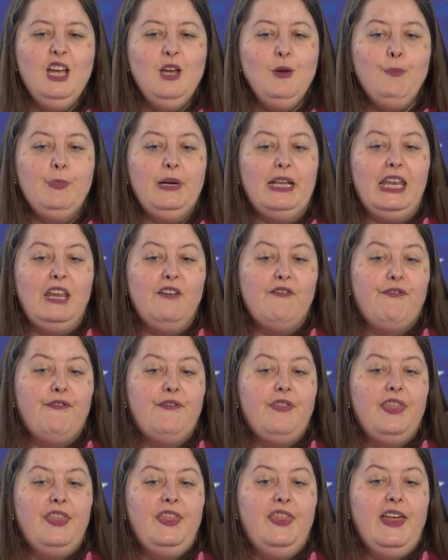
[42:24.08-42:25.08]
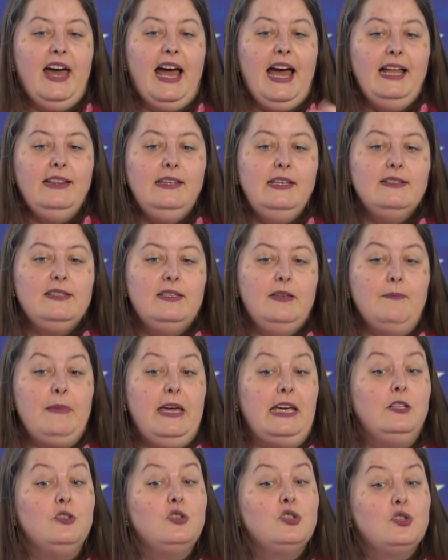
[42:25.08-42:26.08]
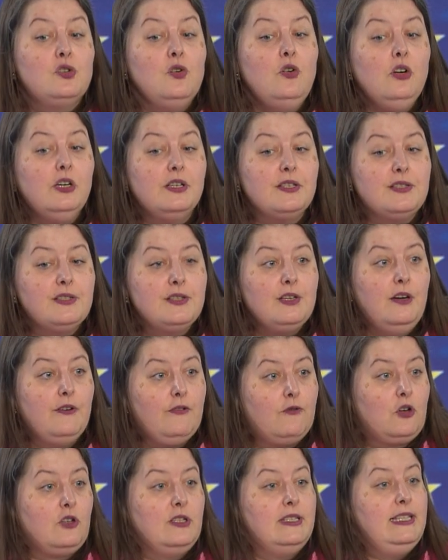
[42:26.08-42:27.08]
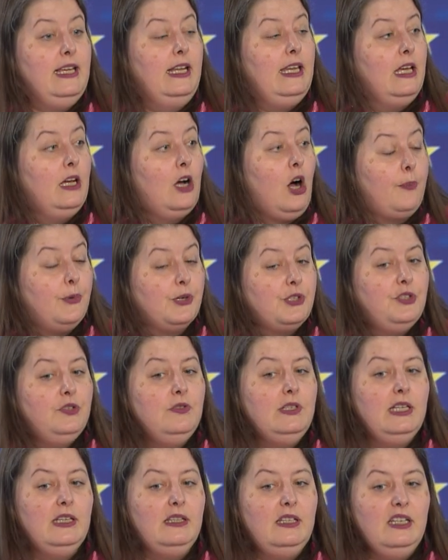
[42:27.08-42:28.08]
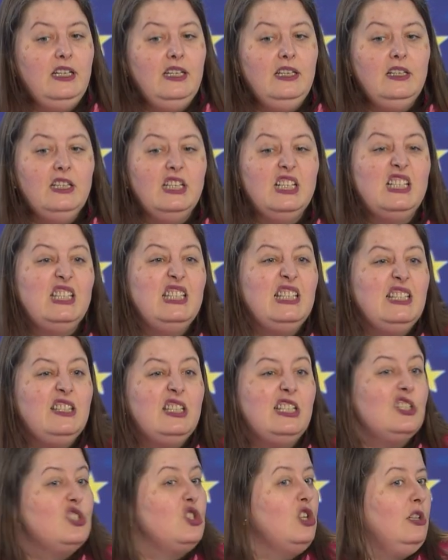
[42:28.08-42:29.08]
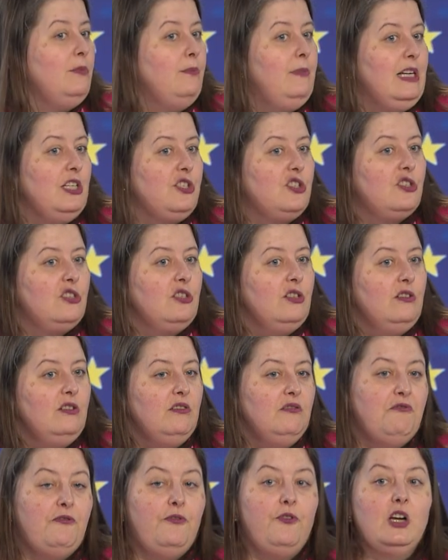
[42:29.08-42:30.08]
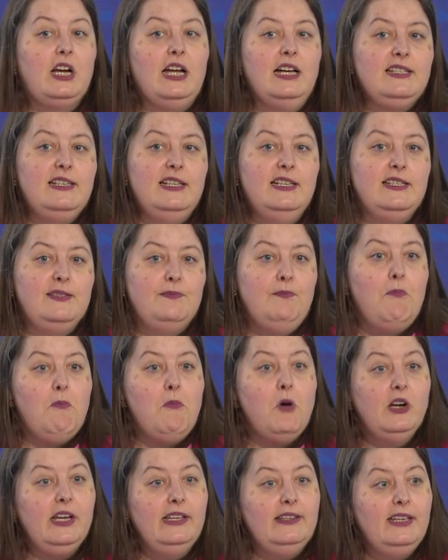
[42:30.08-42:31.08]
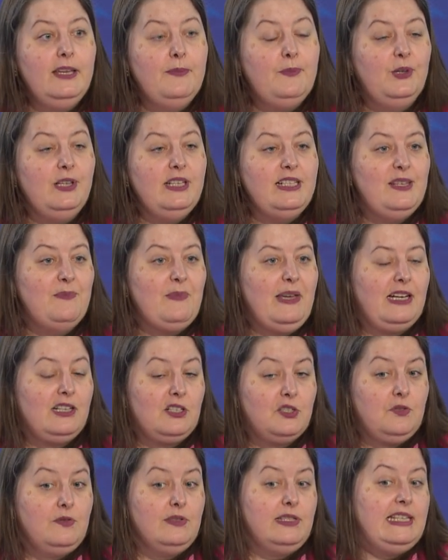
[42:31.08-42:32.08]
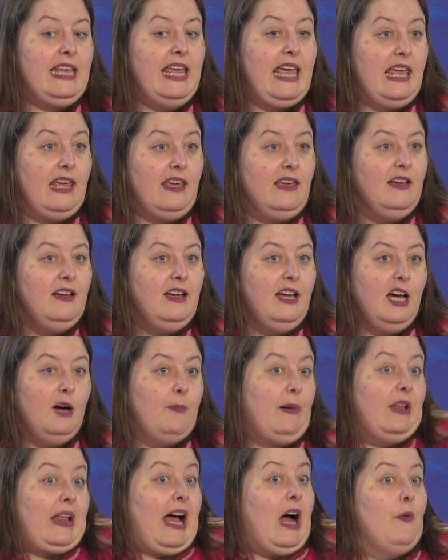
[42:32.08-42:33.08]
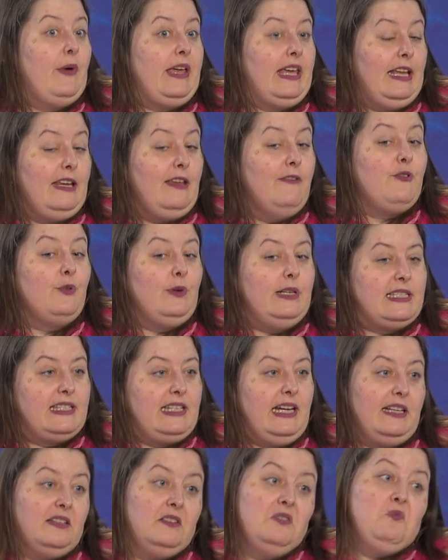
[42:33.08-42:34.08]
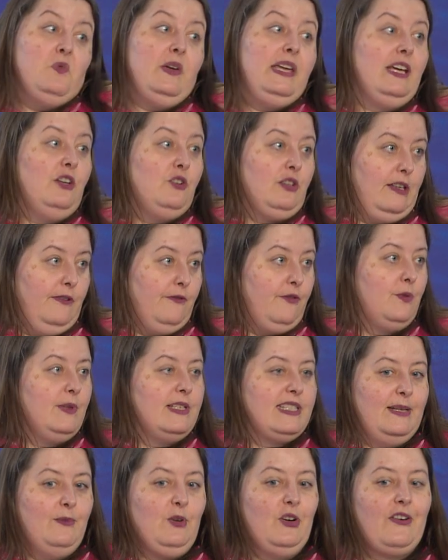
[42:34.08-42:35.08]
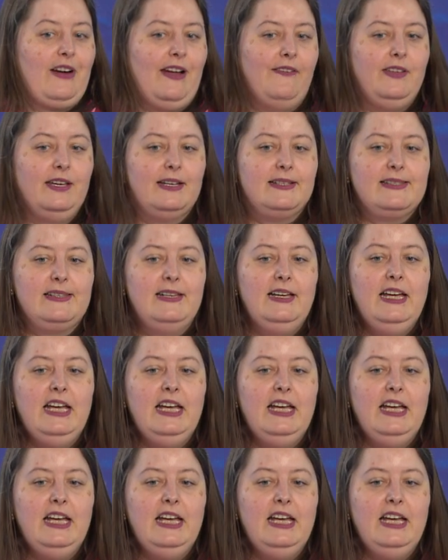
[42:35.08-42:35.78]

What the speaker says: But if that is the main source of cross-selling opportunity, then there's not much for us as monetary policymakers to say about how we can influence that. We cannot influence demographics.